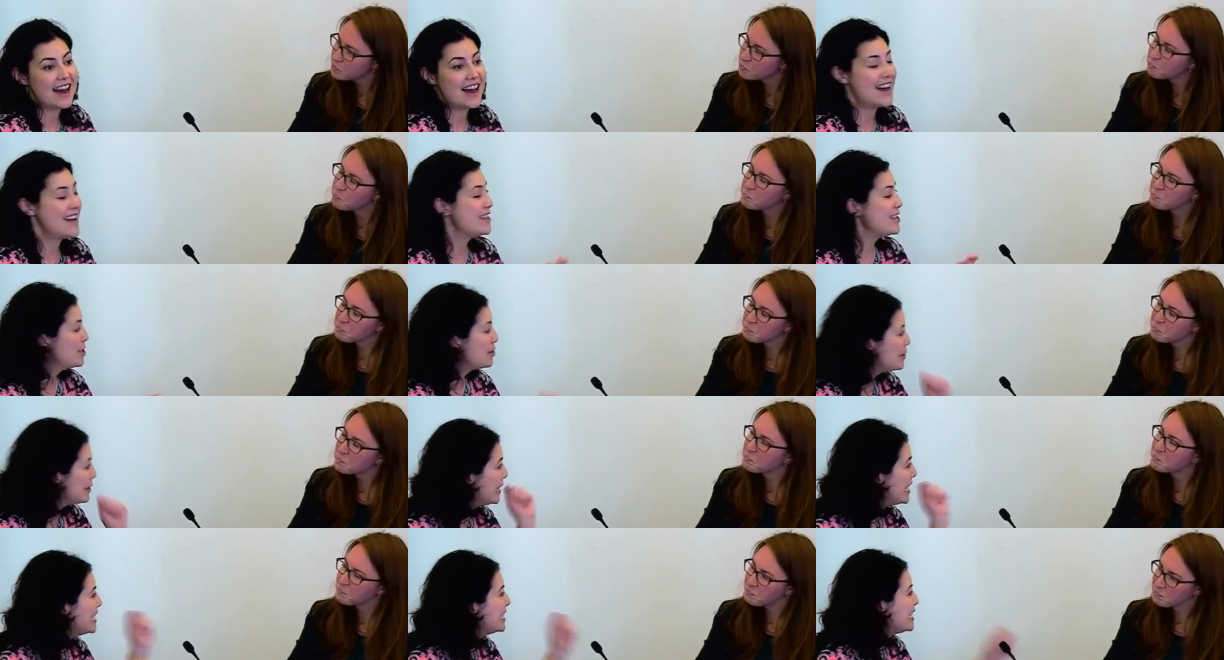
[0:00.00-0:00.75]
Speaker 1: Uh, and
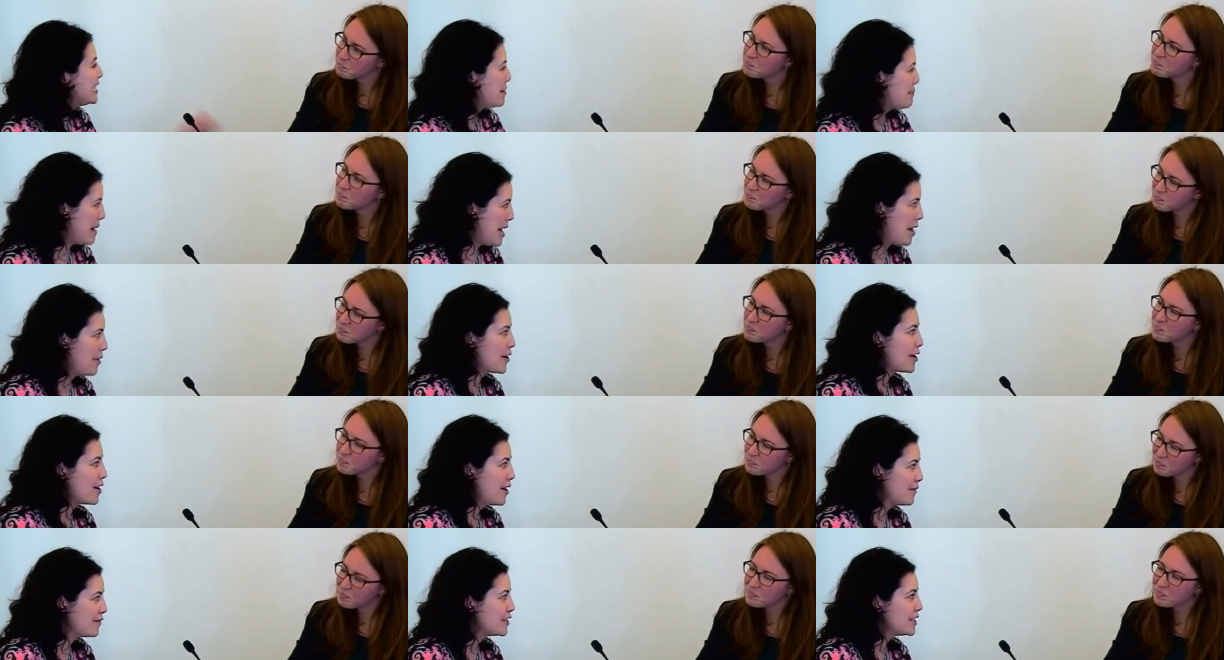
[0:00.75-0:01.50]
this relates to the
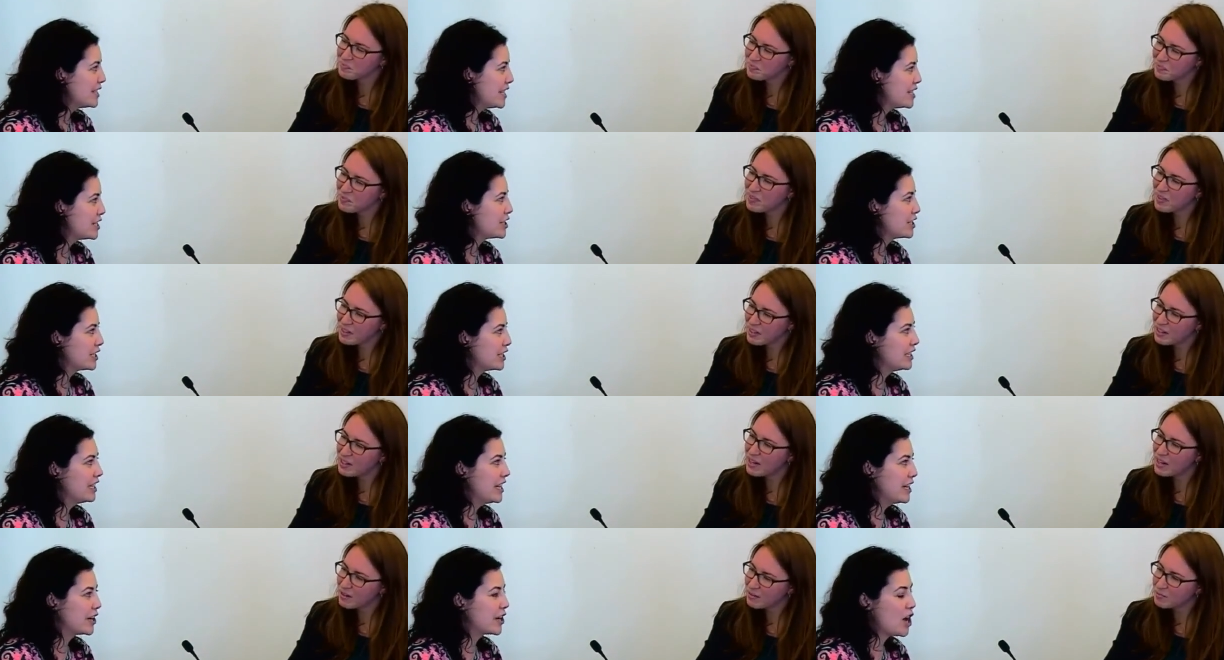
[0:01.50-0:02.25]
power
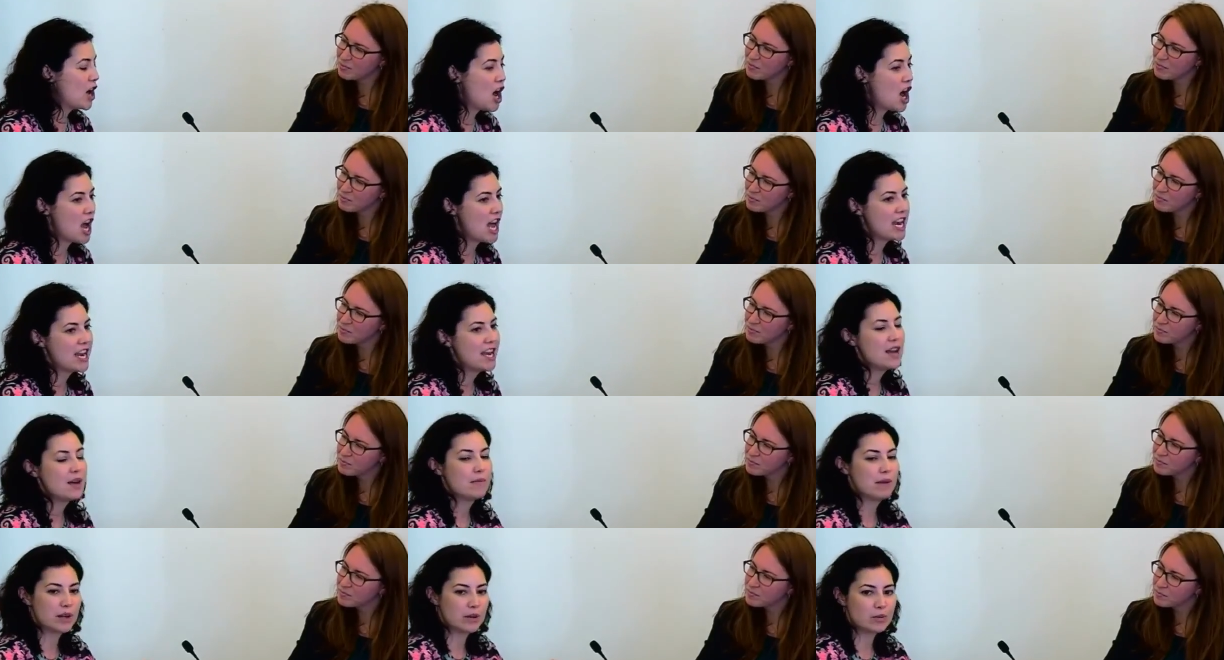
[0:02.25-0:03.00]
conversation later on,
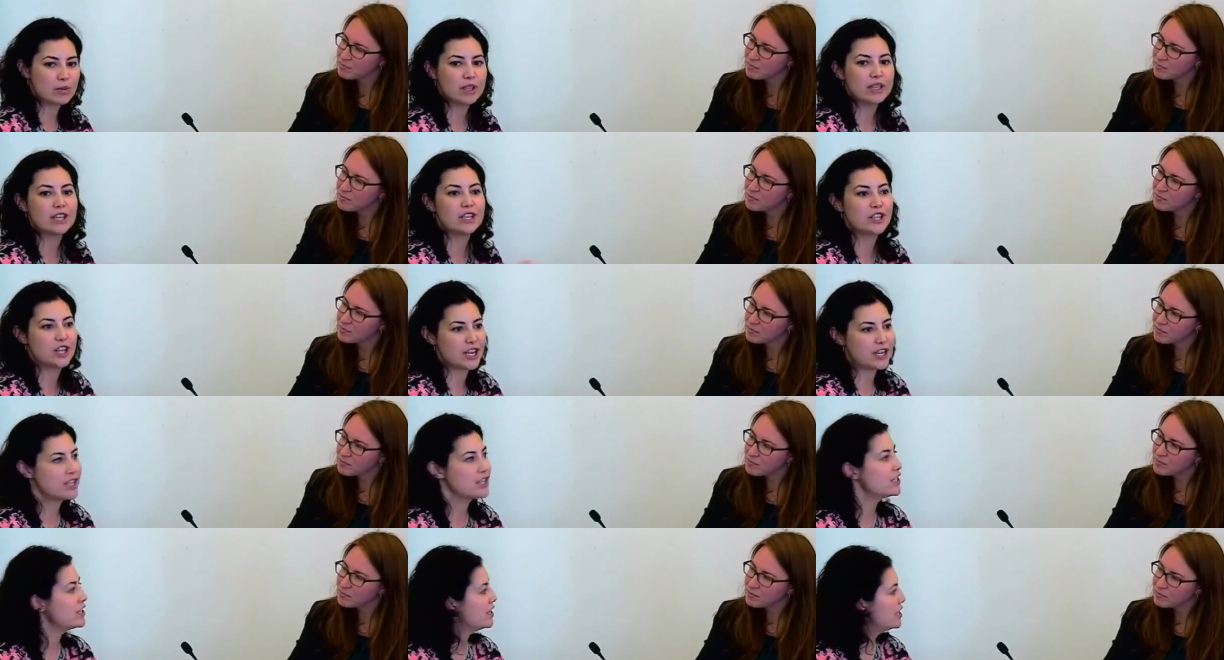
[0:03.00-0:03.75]
but it really
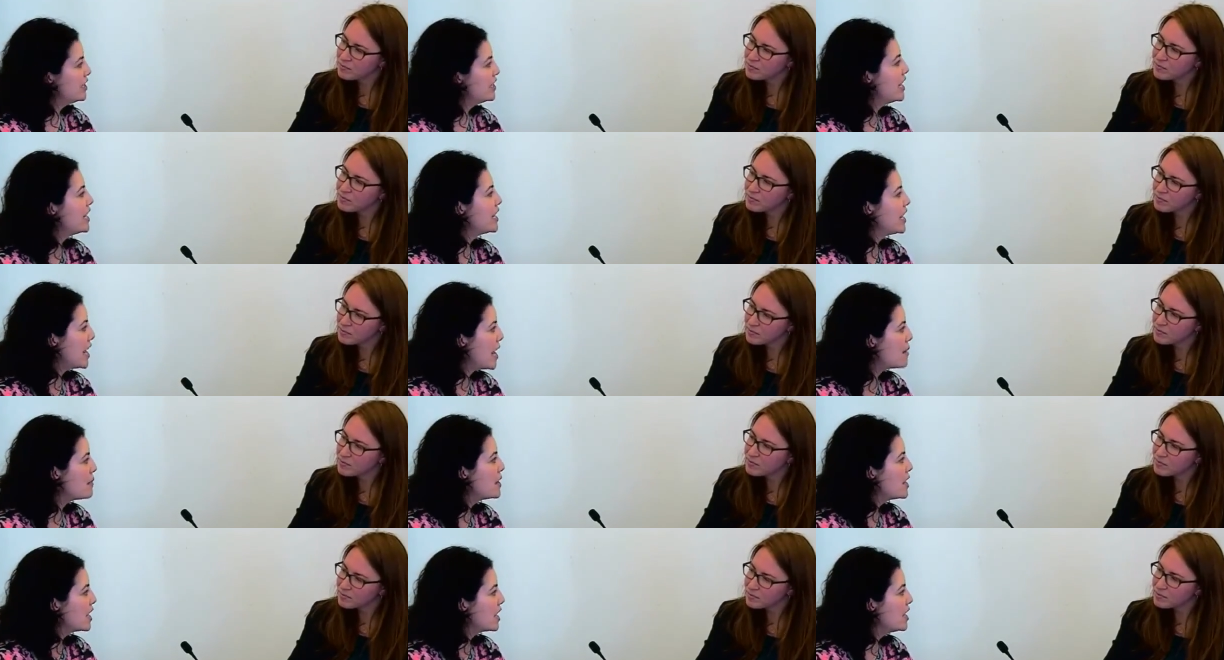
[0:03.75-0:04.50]
changes the
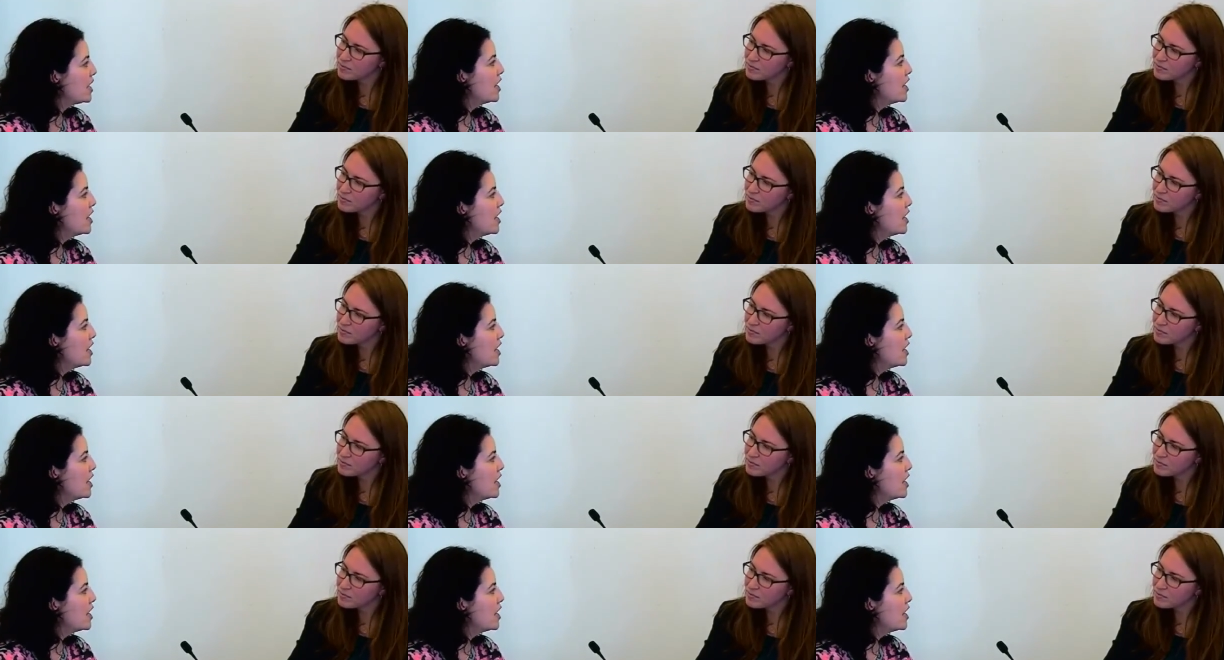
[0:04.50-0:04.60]
dynamic